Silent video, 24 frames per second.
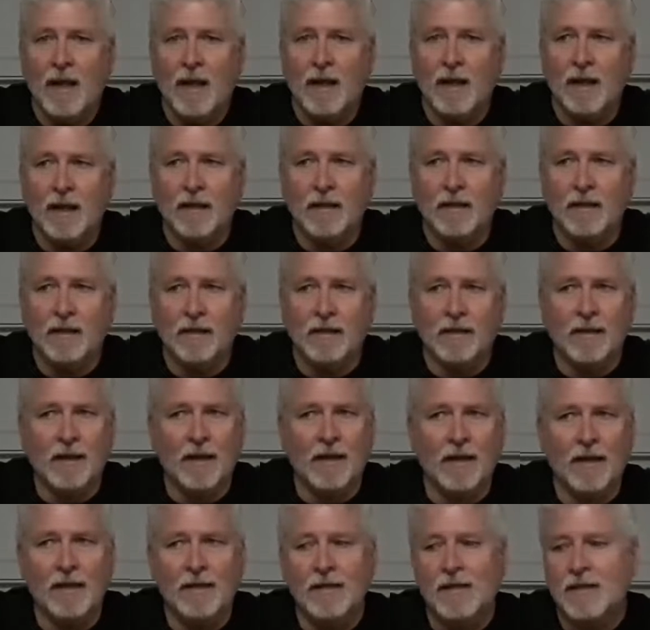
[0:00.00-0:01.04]
And to kind
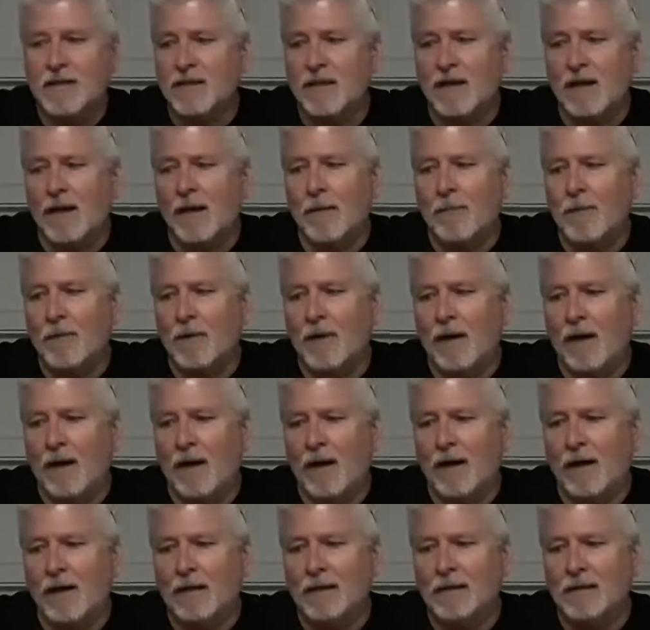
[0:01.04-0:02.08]
of end this
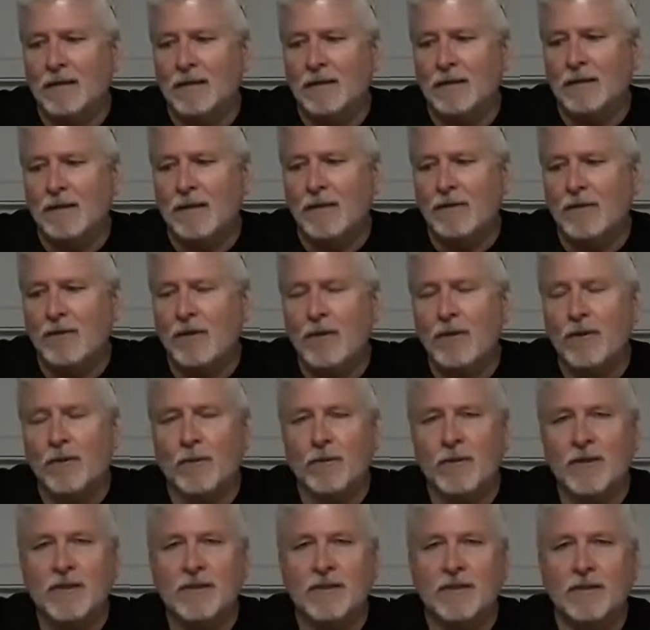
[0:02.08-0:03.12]
up, do your
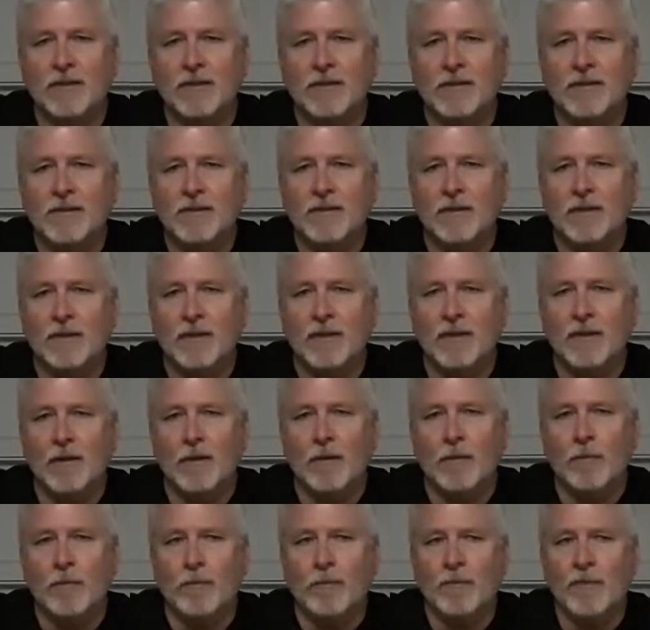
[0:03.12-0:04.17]
research. You
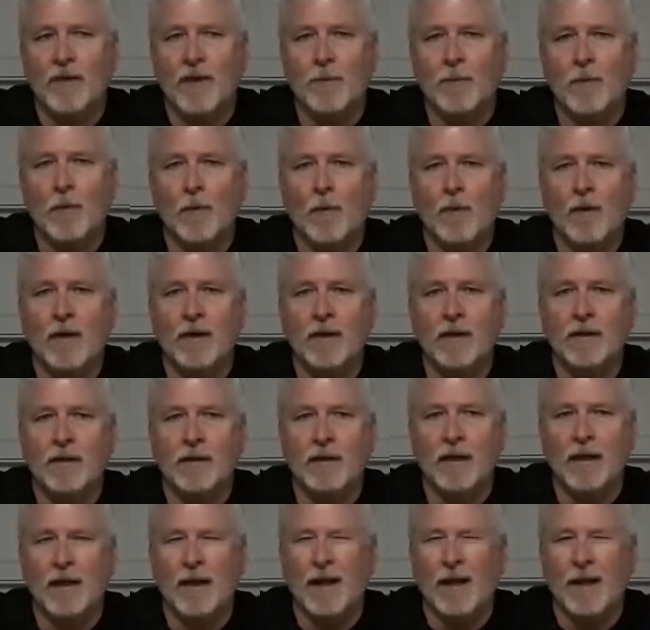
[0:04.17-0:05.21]
know, number
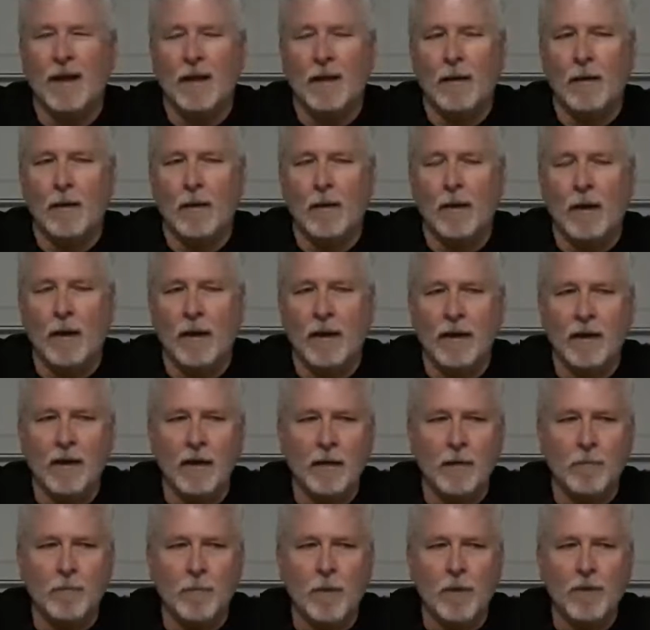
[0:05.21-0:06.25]
one,
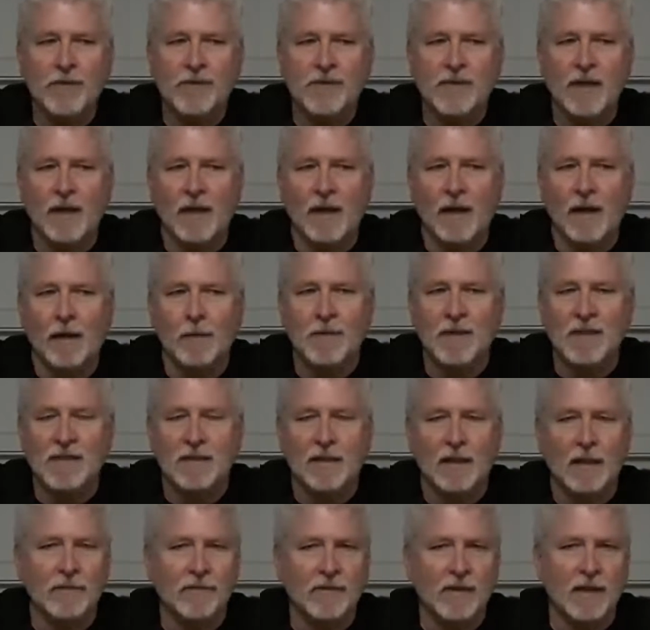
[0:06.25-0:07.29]
in most of the hobbies that
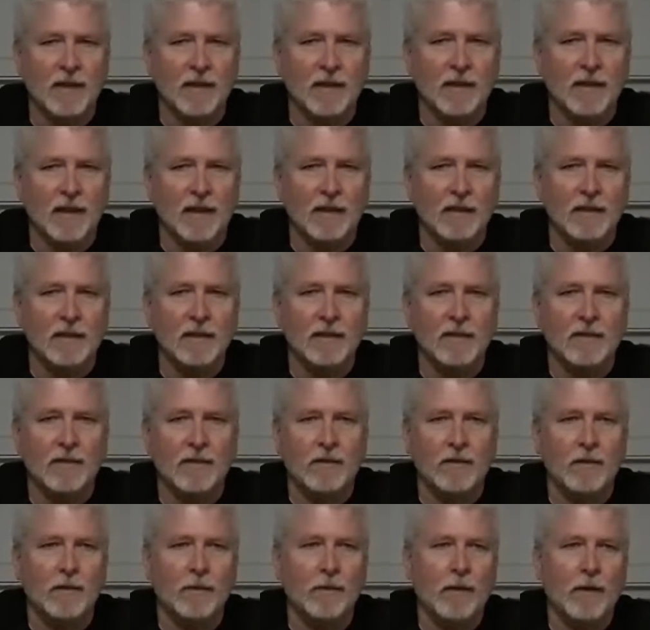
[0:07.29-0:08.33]
I've kind of gotten
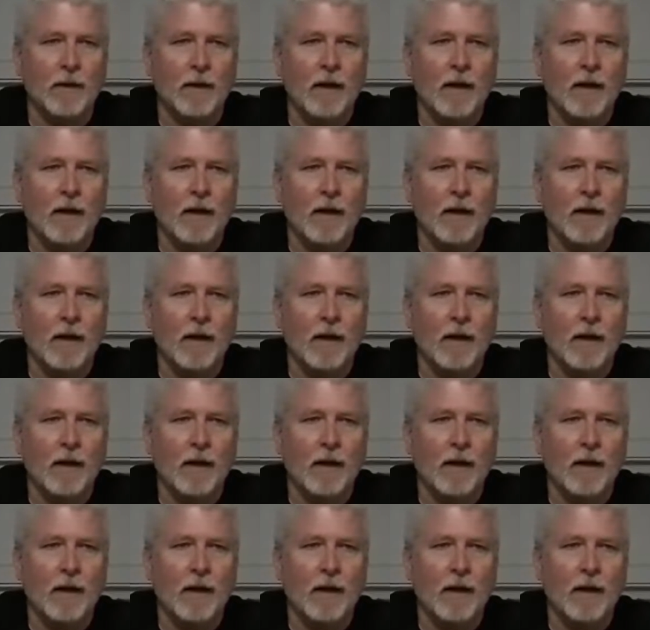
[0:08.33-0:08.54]
into,